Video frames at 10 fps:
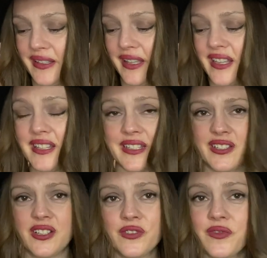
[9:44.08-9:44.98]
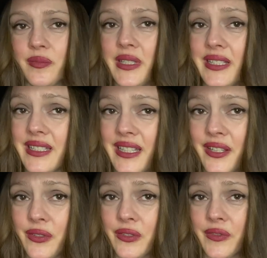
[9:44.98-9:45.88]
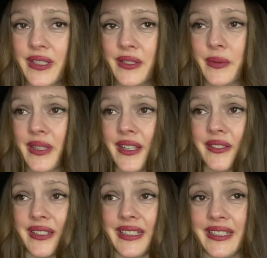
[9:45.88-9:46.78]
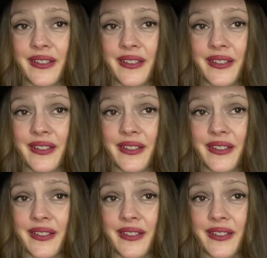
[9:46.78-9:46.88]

And it's hard for me to say all of this without, like,